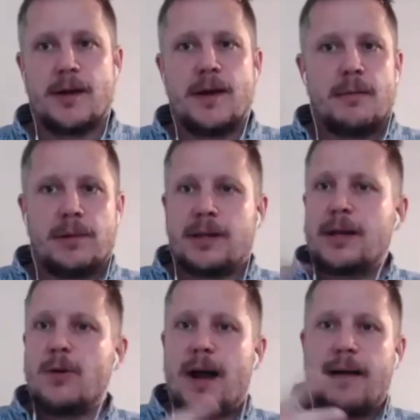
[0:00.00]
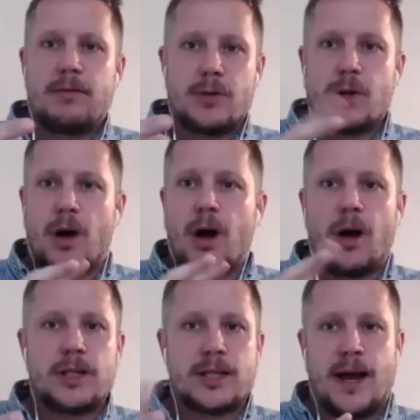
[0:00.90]
But then you have those
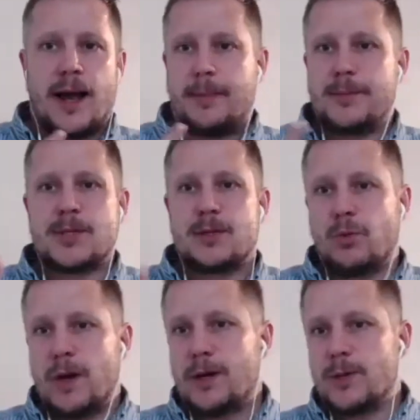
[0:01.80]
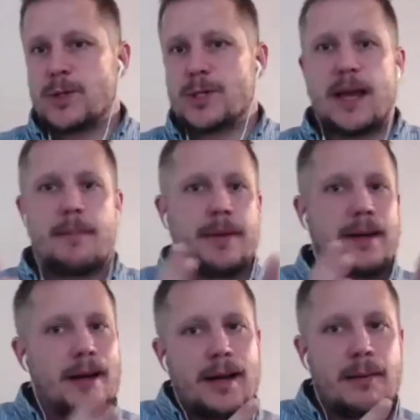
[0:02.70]
odd times when you step in
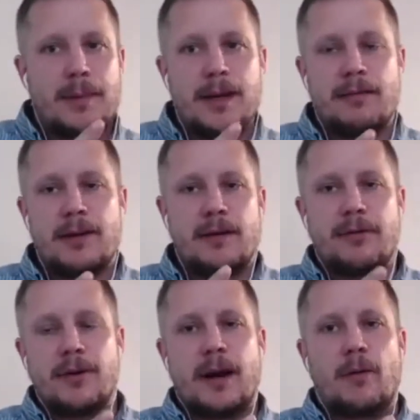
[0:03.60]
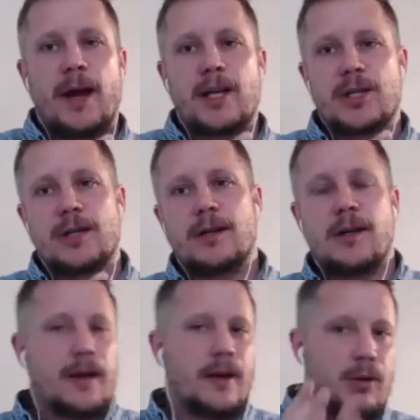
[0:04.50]
a little bit of a different direction.
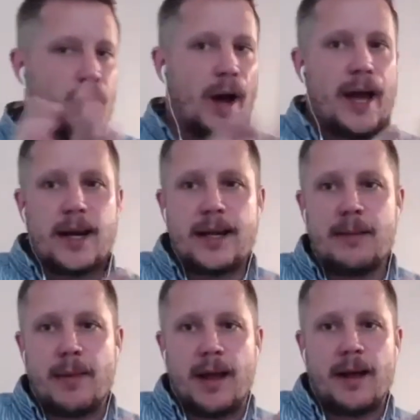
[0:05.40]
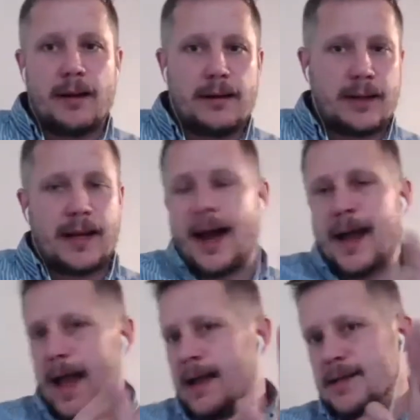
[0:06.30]
You write an email, the guy
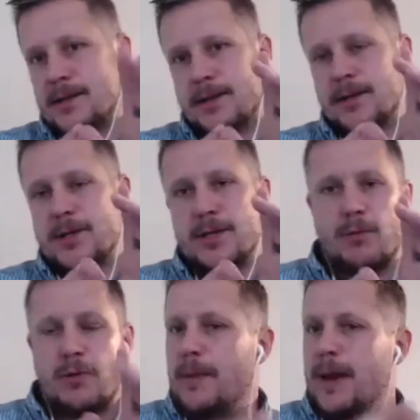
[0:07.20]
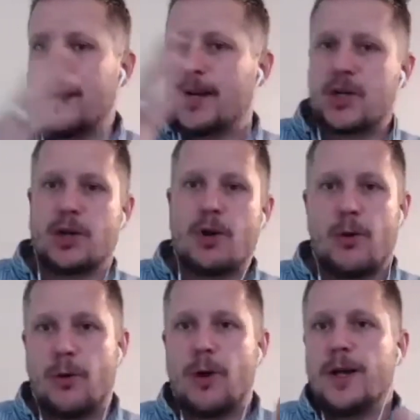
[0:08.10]
answers, and we make a
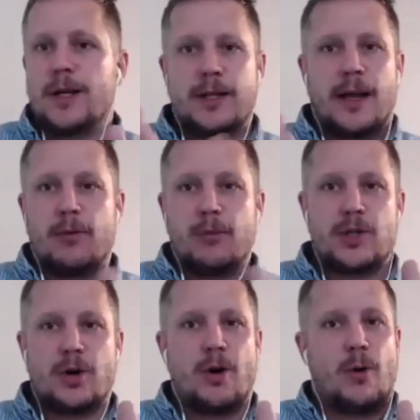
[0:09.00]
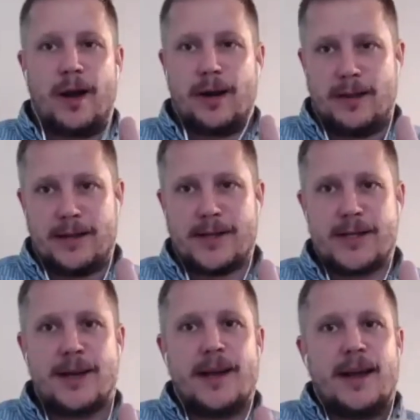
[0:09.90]
show together with Joe out of this.
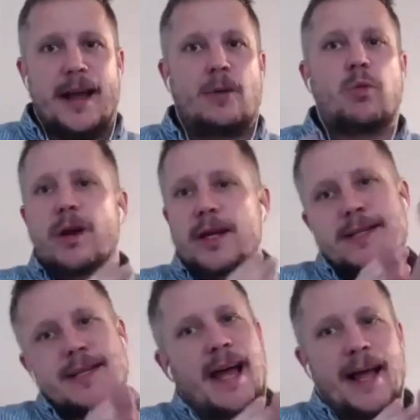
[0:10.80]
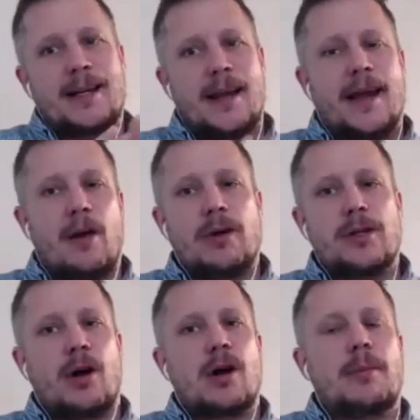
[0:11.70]
And what is that? Like, I want to
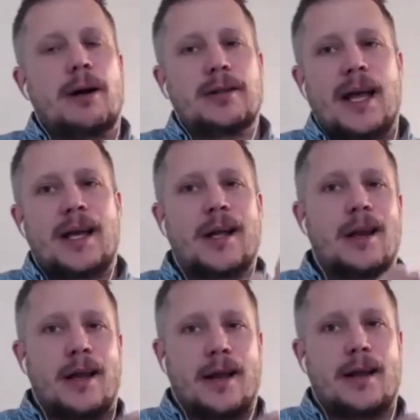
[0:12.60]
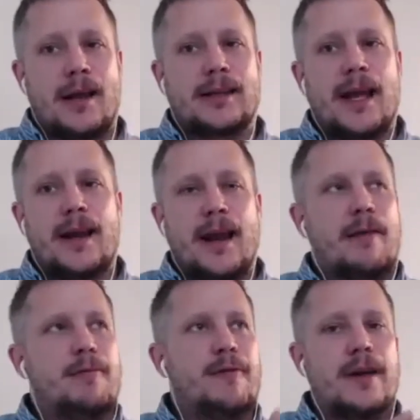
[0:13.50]
talk about that click, like that
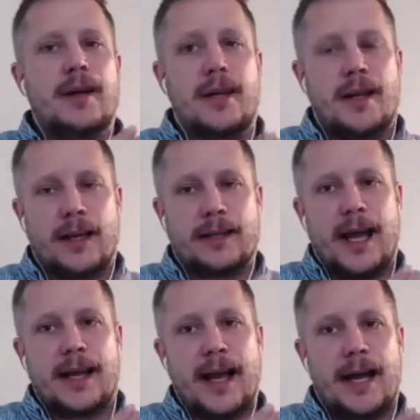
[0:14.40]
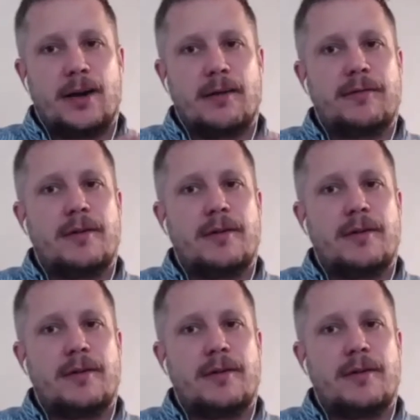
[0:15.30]
affinity, like that kind of,